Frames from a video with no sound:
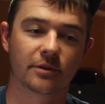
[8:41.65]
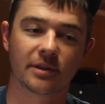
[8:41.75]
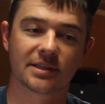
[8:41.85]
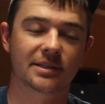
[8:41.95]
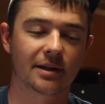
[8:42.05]

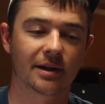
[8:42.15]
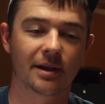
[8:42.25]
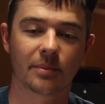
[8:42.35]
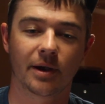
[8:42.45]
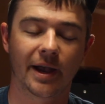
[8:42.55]
this
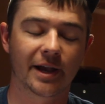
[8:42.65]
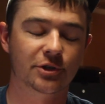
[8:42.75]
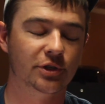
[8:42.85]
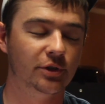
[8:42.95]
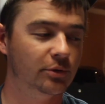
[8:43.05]
time I
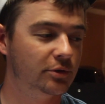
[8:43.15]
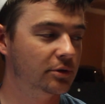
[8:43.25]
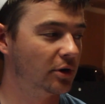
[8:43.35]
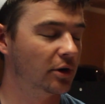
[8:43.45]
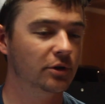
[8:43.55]
actually
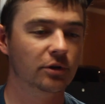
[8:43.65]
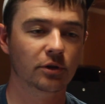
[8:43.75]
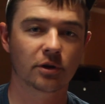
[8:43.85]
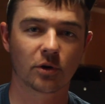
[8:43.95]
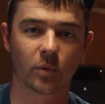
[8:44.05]
turned to
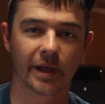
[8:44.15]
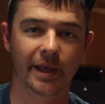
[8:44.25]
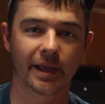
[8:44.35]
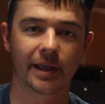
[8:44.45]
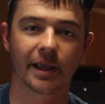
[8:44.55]
look
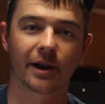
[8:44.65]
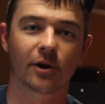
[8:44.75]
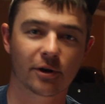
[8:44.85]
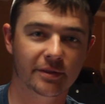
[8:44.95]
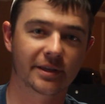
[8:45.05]
away, and I
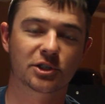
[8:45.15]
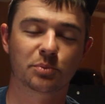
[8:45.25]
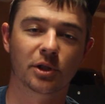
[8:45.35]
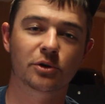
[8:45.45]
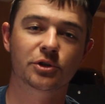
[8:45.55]
heard the
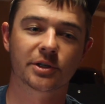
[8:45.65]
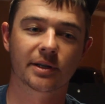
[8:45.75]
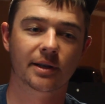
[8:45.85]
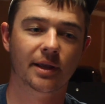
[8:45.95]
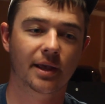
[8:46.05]

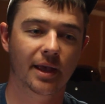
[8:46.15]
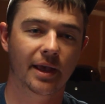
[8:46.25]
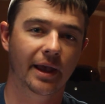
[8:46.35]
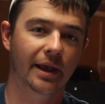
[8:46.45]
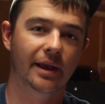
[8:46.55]
explosion,
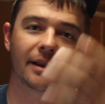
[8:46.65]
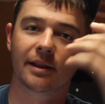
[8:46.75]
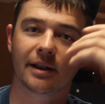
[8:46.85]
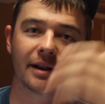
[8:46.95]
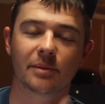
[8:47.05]

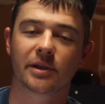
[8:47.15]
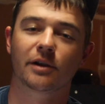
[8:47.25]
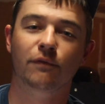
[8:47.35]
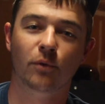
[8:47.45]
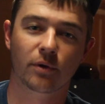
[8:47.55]
and it ended up
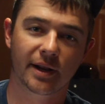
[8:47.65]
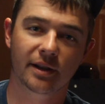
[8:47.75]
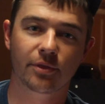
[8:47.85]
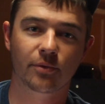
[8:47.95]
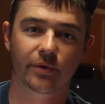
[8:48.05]
being a
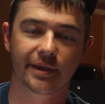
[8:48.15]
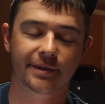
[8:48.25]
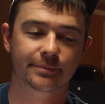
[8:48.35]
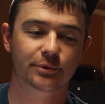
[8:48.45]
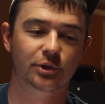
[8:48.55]
493.
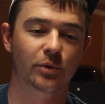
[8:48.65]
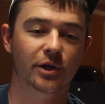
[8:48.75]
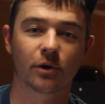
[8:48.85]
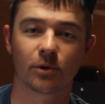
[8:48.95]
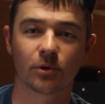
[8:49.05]
So we
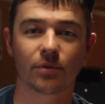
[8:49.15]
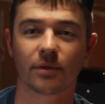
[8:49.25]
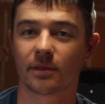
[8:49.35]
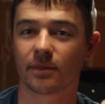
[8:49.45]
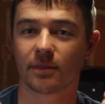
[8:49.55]
culled
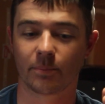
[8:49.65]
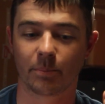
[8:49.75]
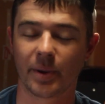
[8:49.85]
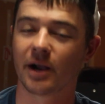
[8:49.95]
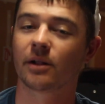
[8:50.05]
the
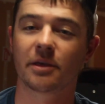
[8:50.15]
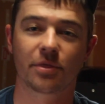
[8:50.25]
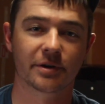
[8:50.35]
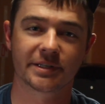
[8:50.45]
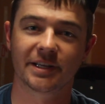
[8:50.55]
barely
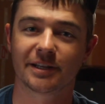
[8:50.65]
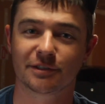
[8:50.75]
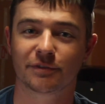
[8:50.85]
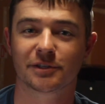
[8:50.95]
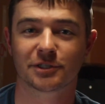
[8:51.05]

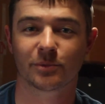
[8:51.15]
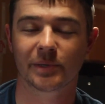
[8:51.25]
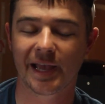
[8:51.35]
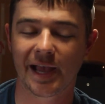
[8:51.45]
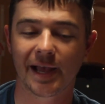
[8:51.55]
13-inch fish that
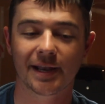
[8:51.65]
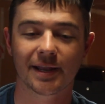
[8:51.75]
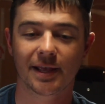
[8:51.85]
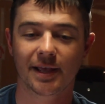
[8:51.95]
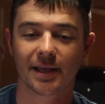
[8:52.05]
we had,
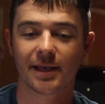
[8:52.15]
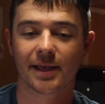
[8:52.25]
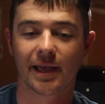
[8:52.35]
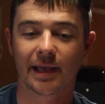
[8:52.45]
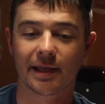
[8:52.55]

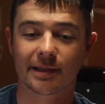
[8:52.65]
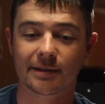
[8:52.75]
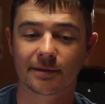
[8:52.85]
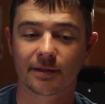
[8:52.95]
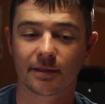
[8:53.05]

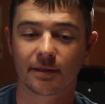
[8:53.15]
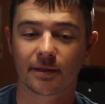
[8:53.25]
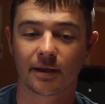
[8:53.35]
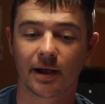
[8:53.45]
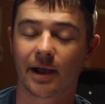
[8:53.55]
and
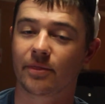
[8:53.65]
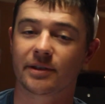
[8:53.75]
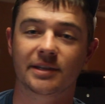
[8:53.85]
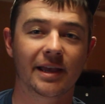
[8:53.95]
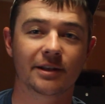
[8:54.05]
the
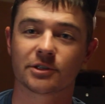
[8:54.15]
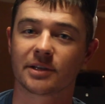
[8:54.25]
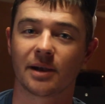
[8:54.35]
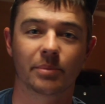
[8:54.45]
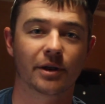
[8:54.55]
day just
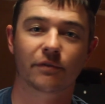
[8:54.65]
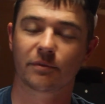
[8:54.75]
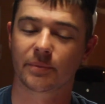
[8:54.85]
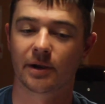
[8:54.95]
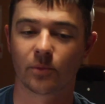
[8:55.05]
got better
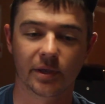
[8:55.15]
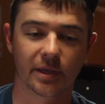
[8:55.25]
from there.